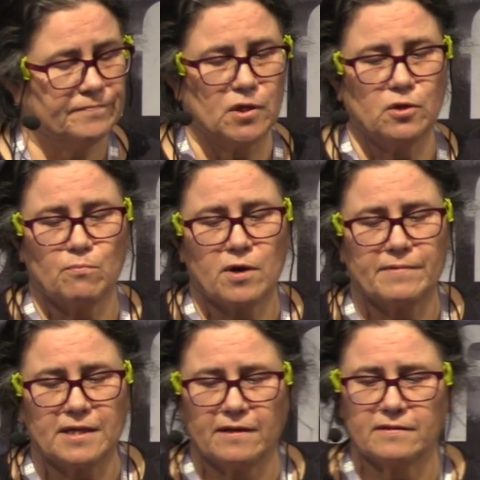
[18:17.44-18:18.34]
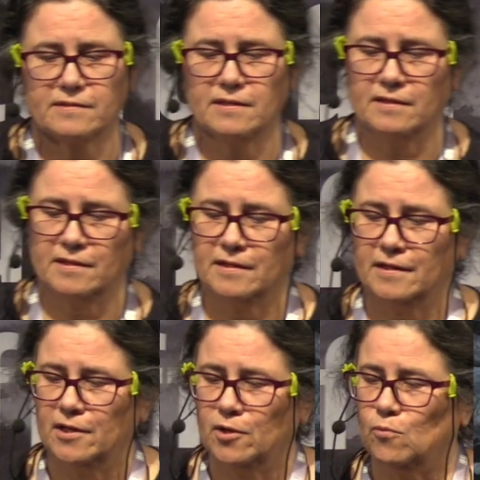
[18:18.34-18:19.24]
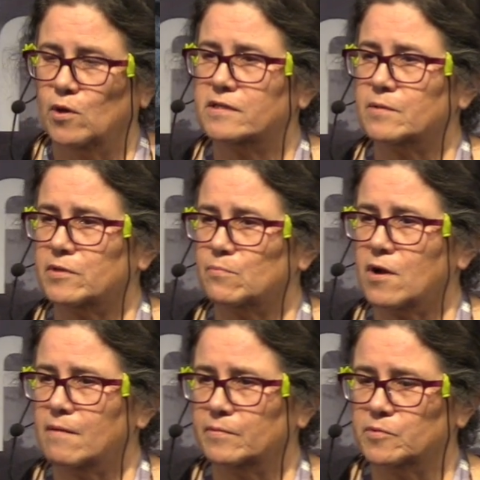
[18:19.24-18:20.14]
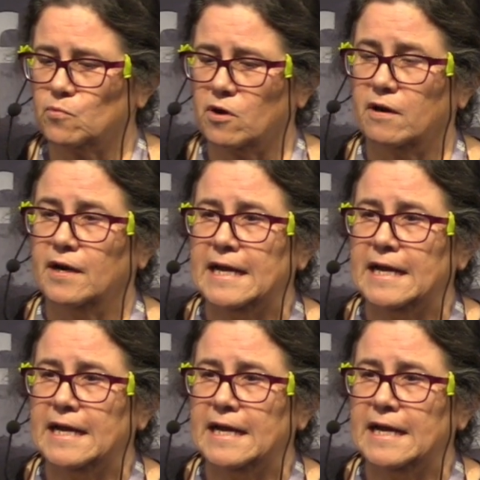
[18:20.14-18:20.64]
You can probably guess what some of the problems were.